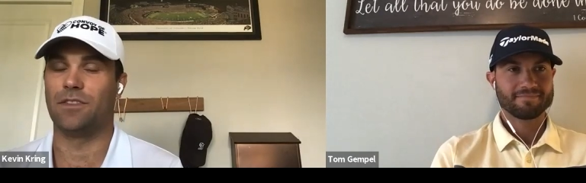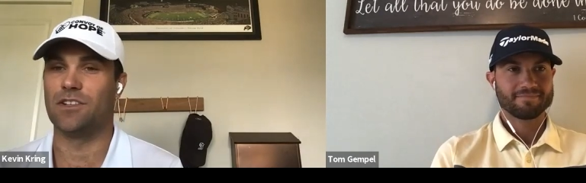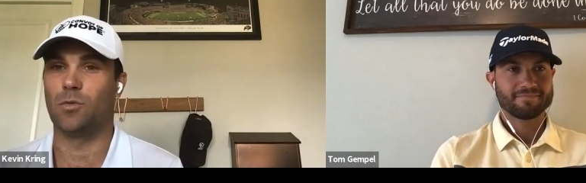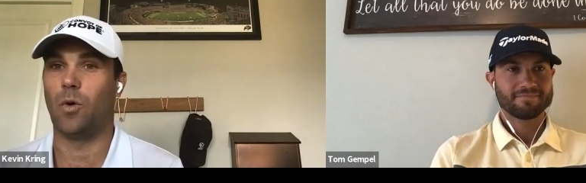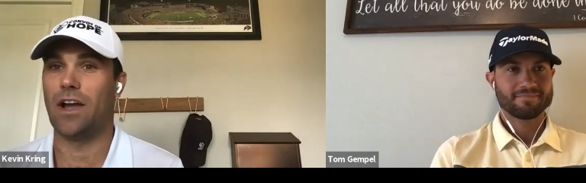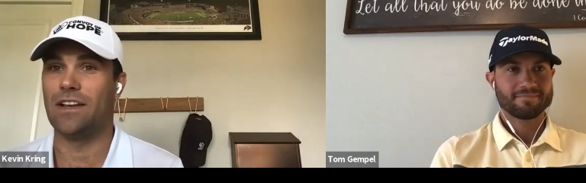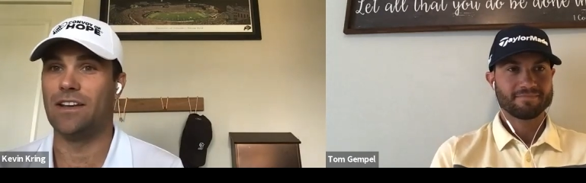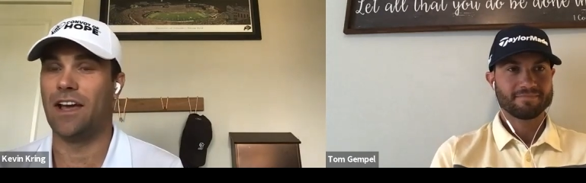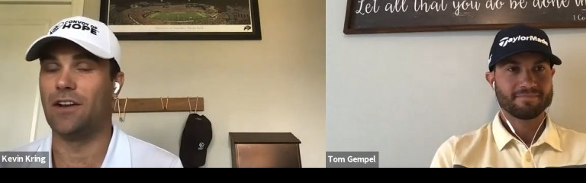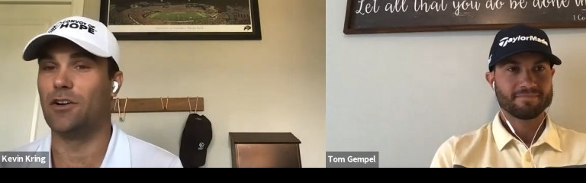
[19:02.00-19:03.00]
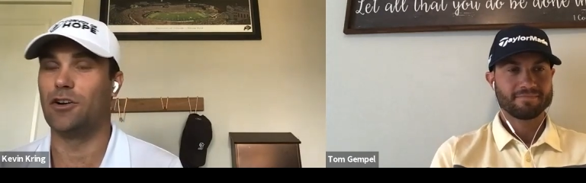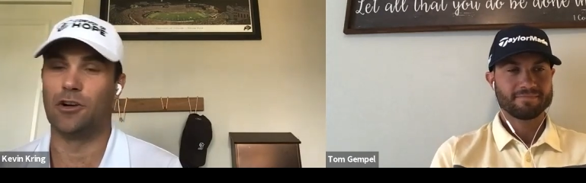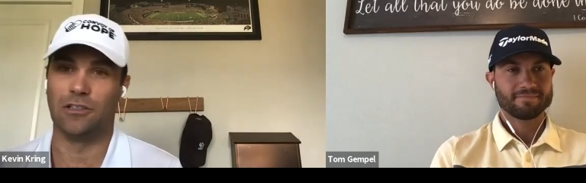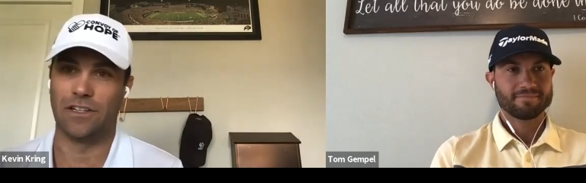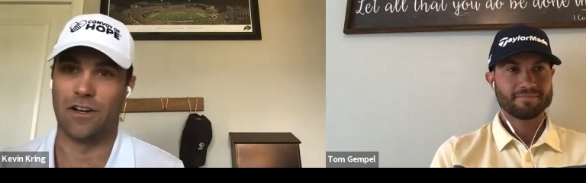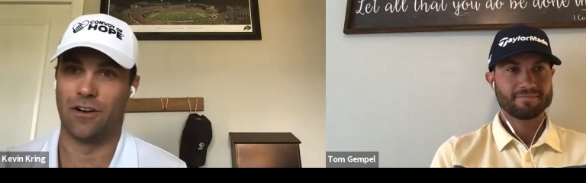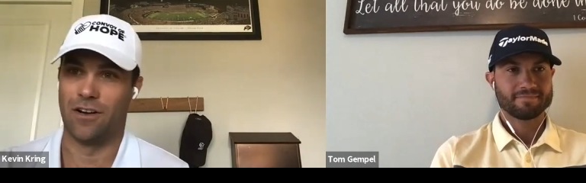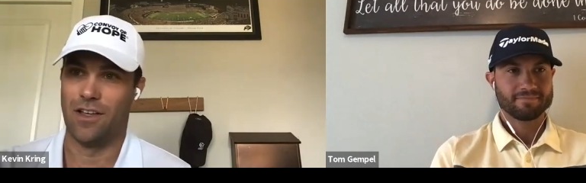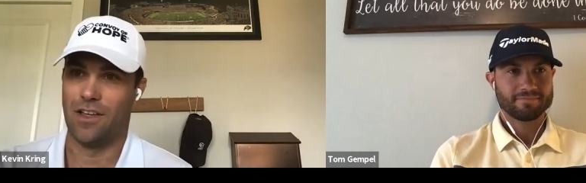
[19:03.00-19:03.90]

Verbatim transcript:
Speaker 1: out this wide net earlier,